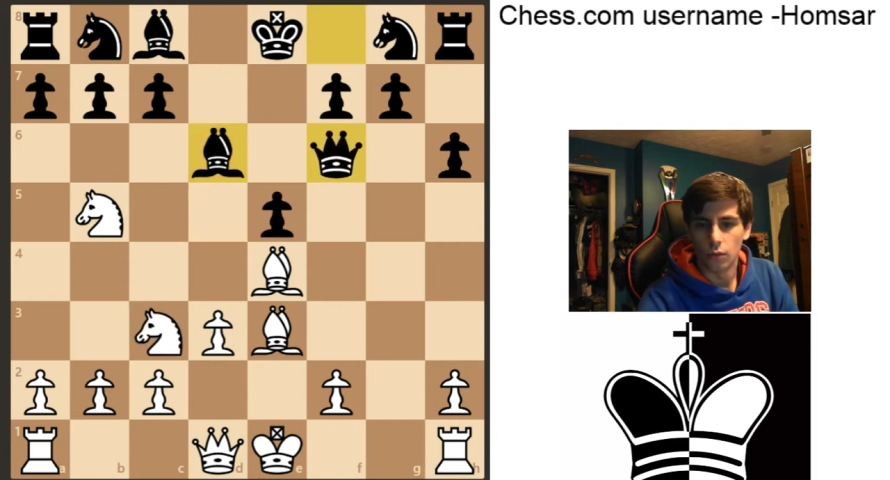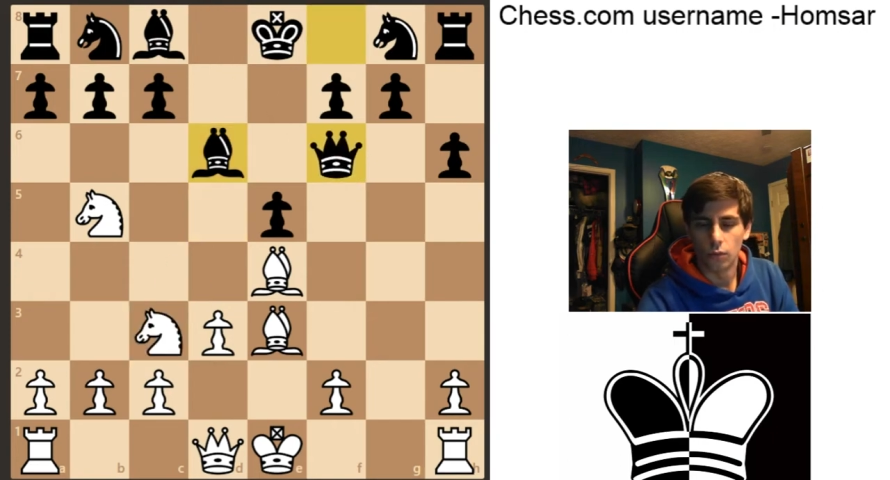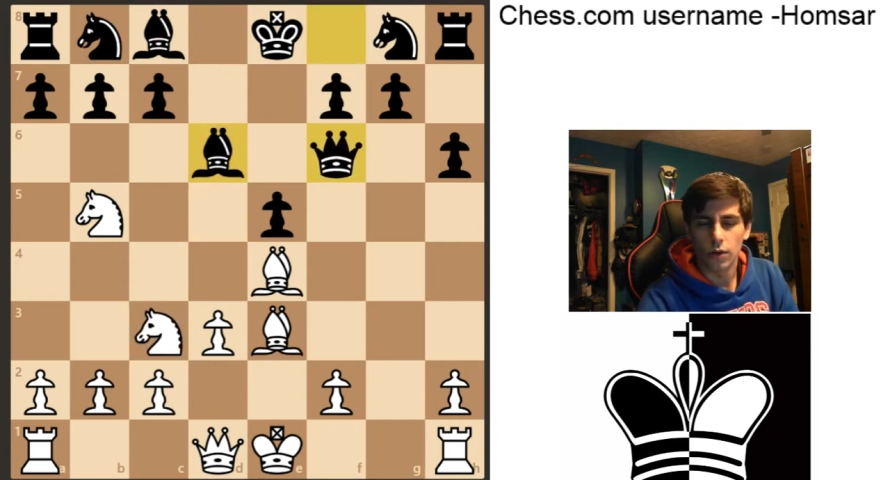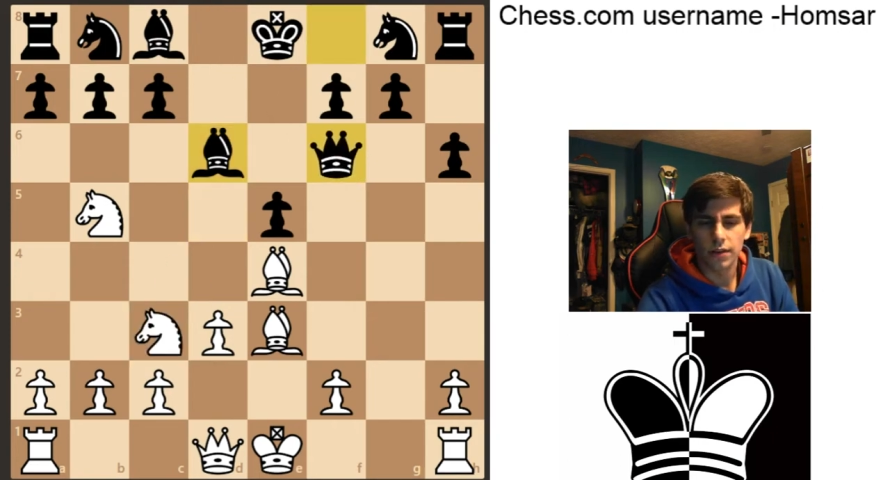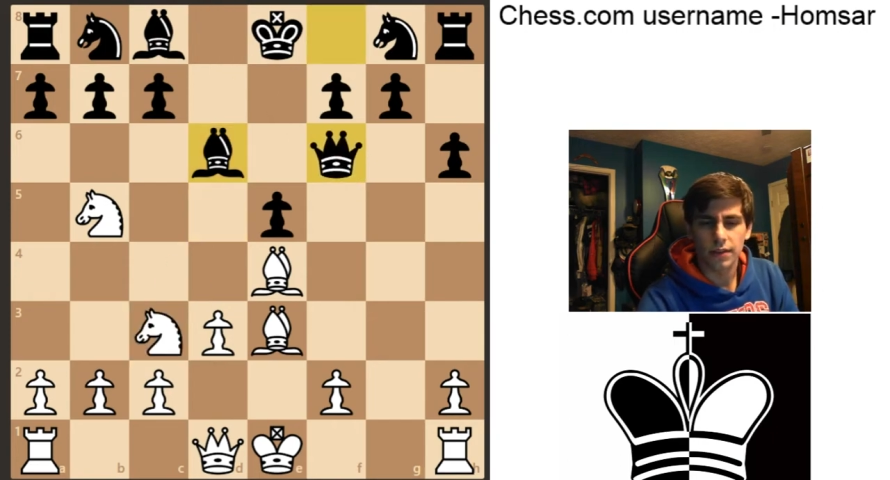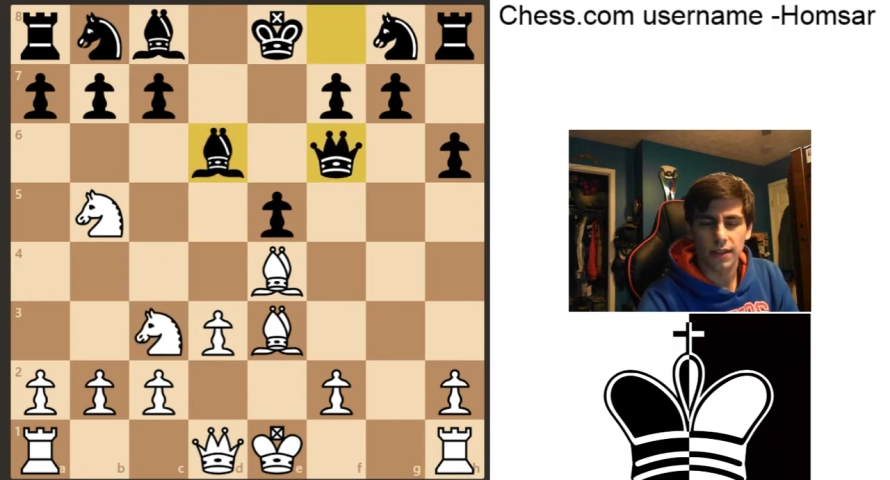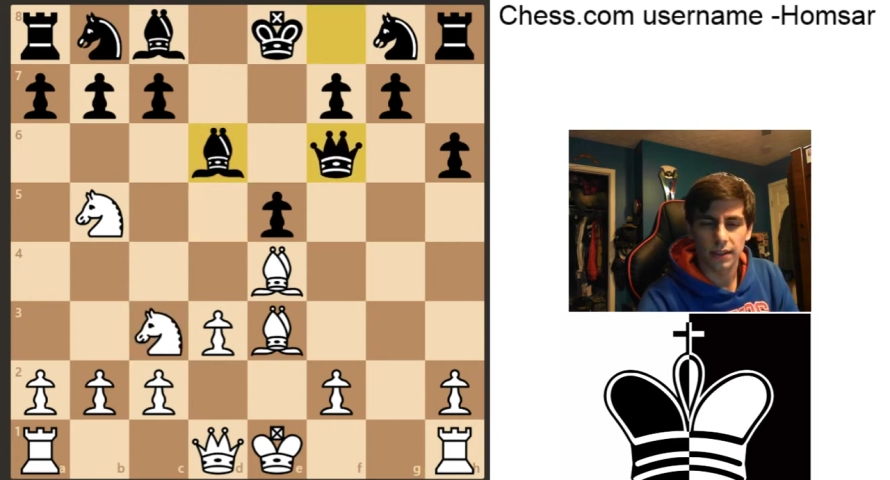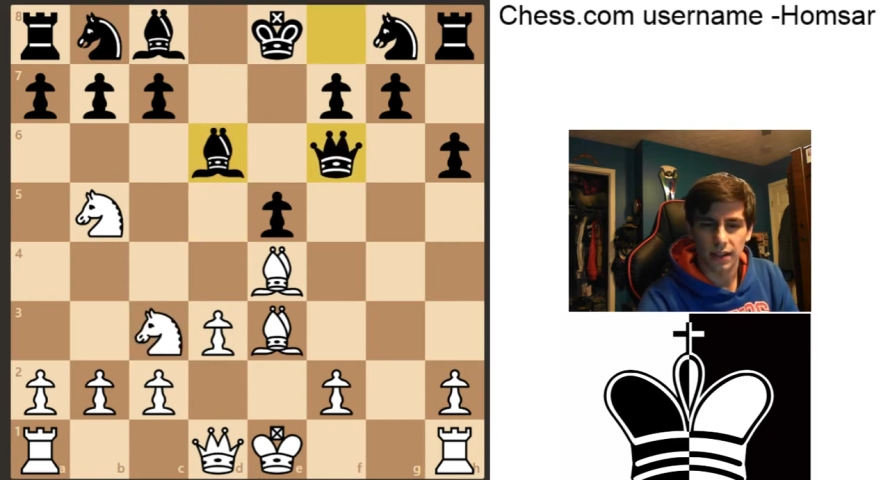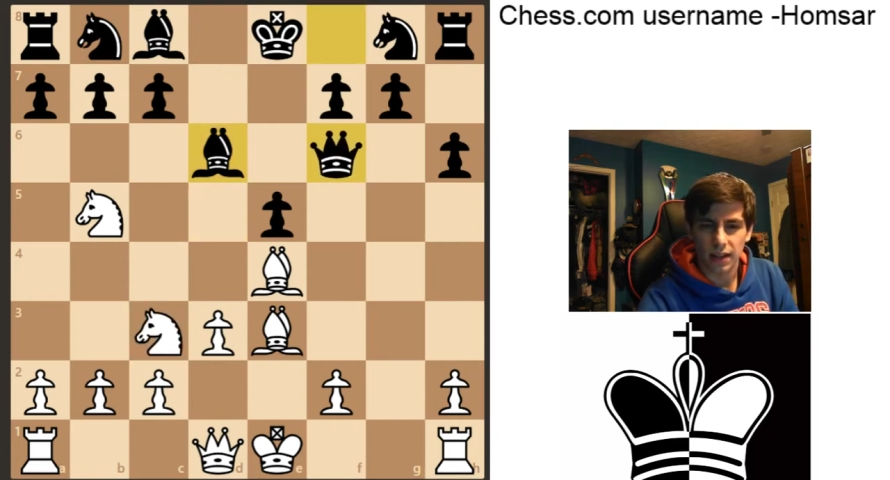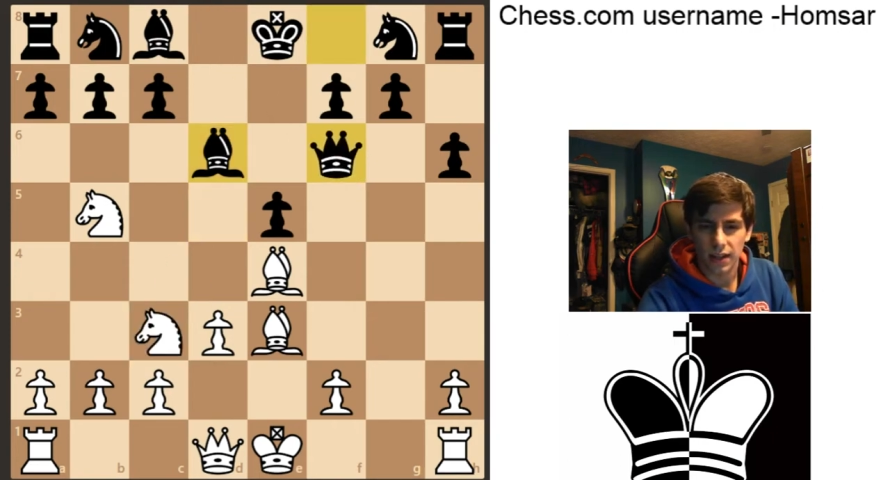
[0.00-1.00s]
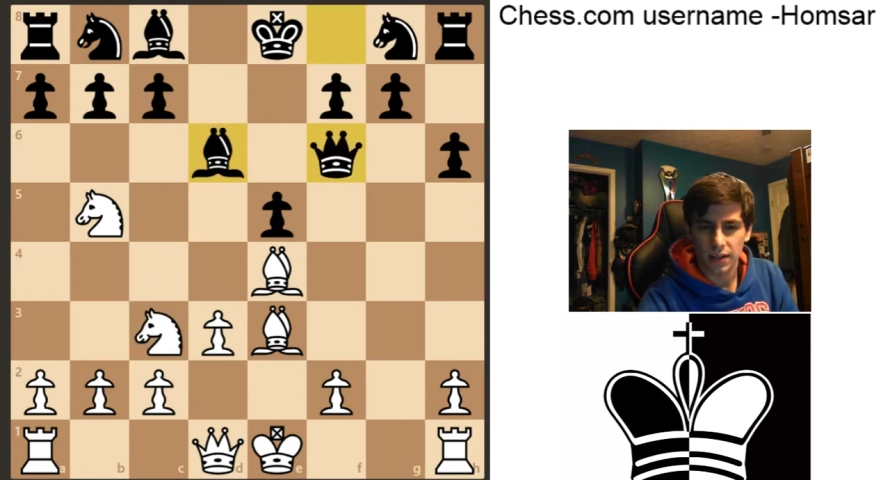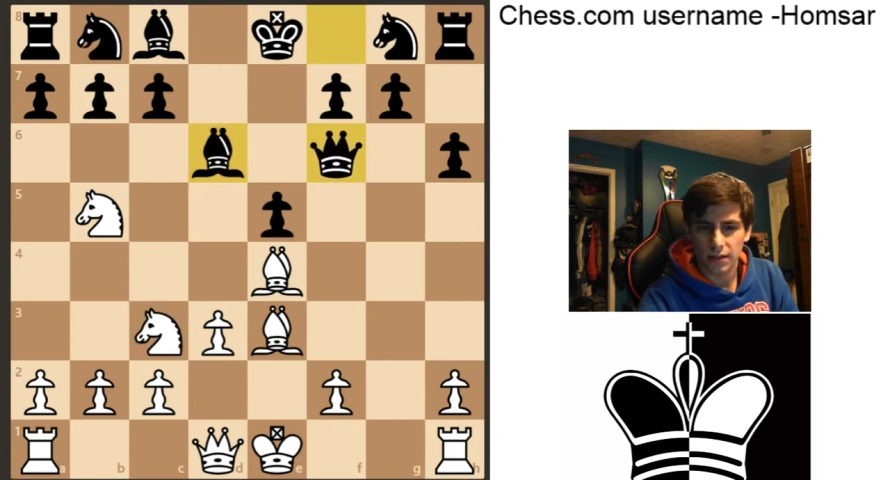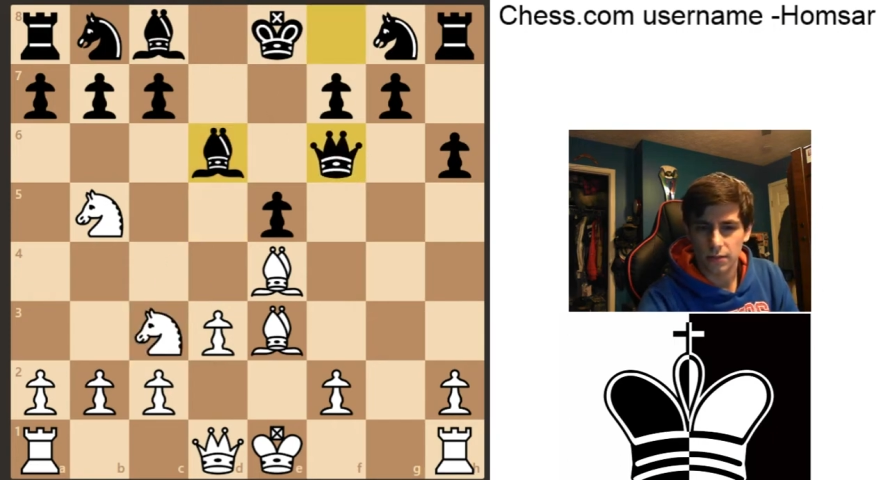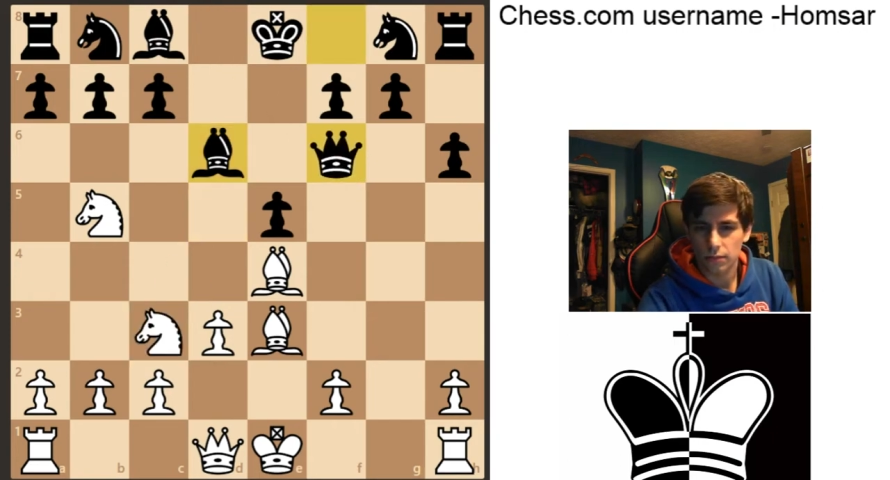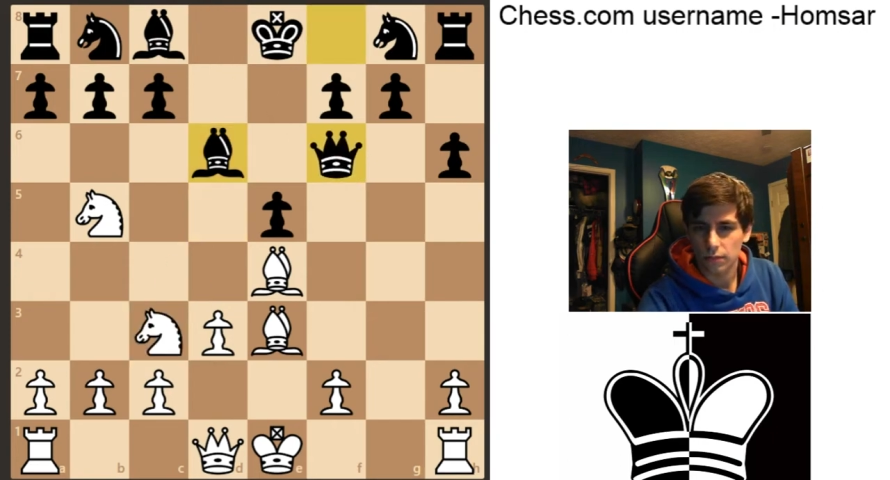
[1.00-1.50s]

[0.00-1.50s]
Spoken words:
One thing that I